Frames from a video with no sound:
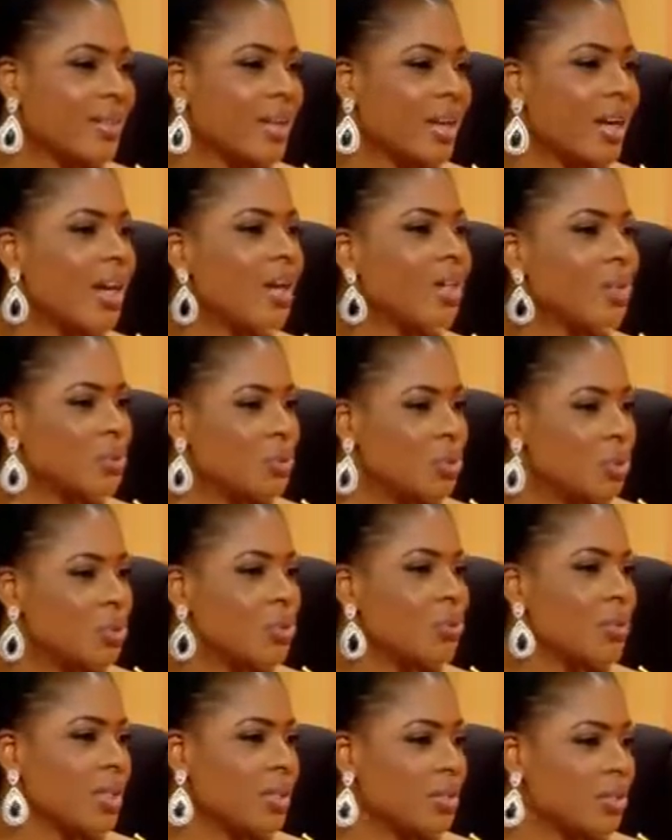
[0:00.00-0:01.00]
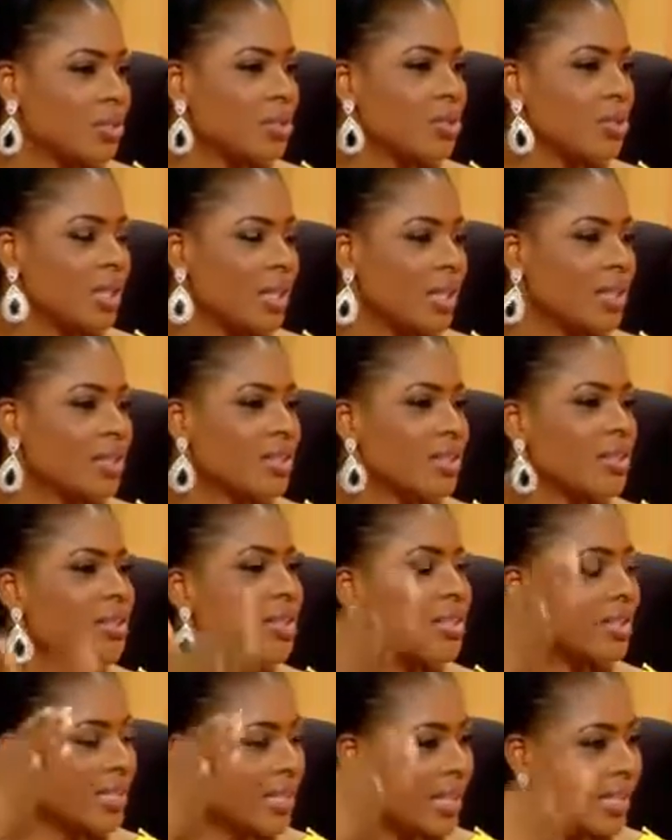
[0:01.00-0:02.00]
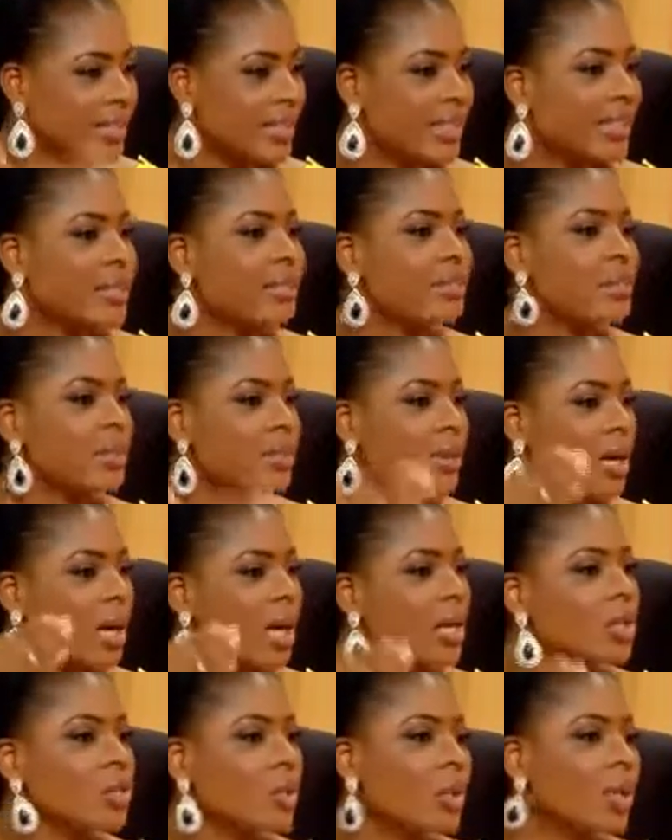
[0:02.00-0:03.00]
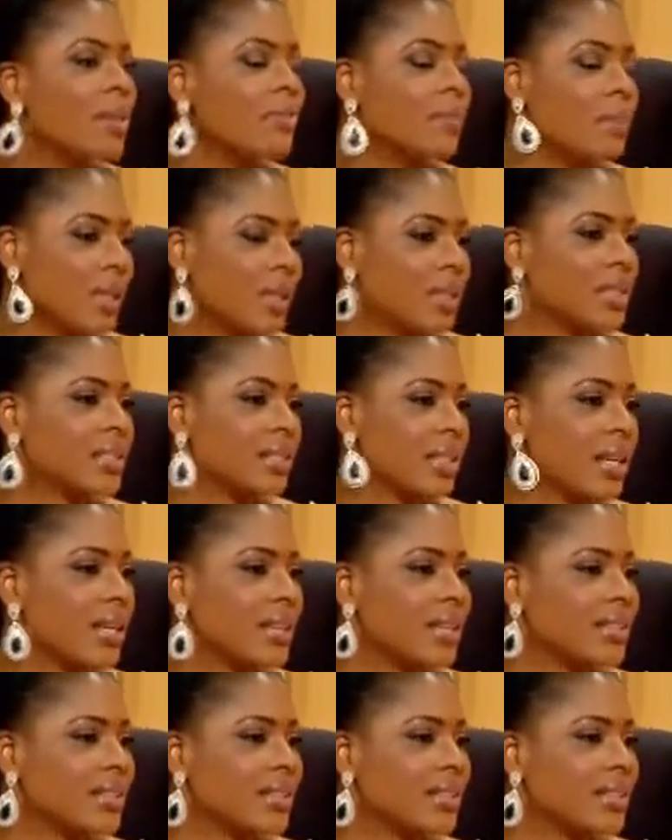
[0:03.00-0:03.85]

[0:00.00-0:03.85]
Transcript: How do we do that, Dr. Ketch? In a daily meal, how do we have balanced diet?